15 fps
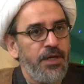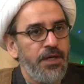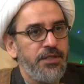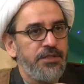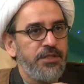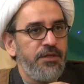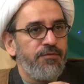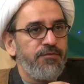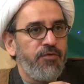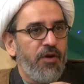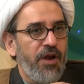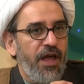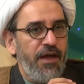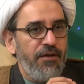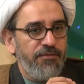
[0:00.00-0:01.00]
see,
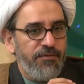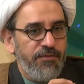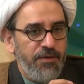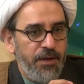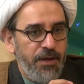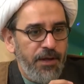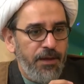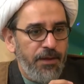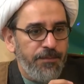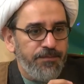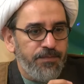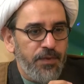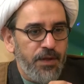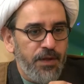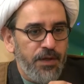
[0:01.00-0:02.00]
for every
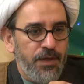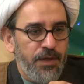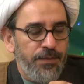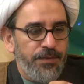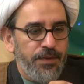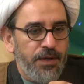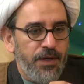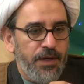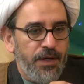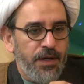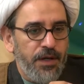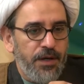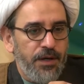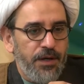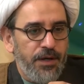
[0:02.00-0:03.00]

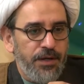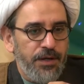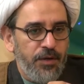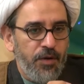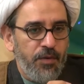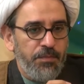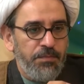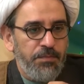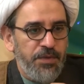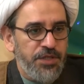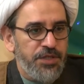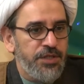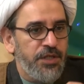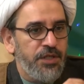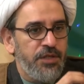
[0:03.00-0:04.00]

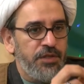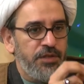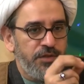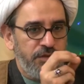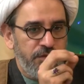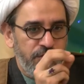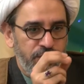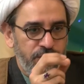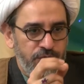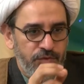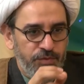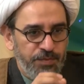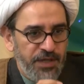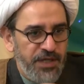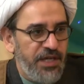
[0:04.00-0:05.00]
mission to
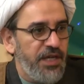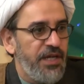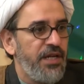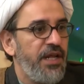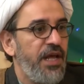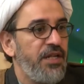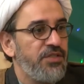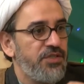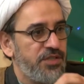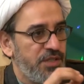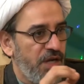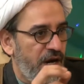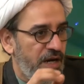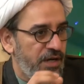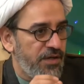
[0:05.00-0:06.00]
begin and
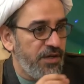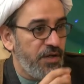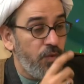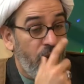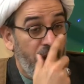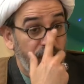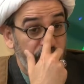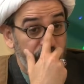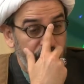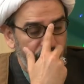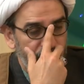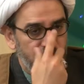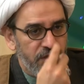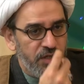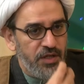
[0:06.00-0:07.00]
start requires
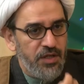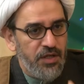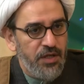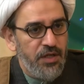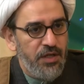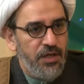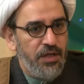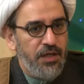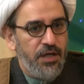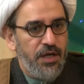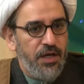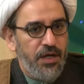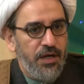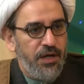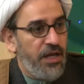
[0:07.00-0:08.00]
certain
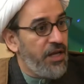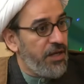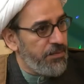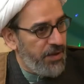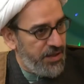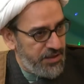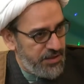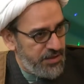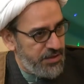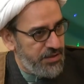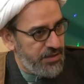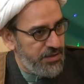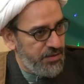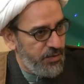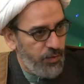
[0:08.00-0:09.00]
hikmat,
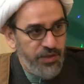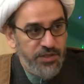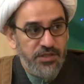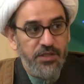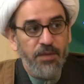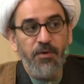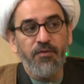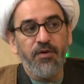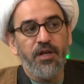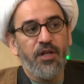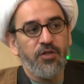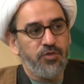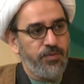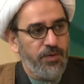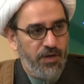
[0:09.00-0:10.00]
wisdom of Allah
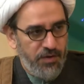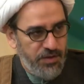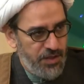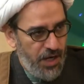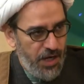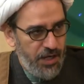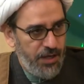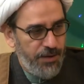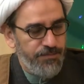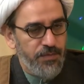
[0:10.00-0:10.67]
subhanahu wa ta'ala,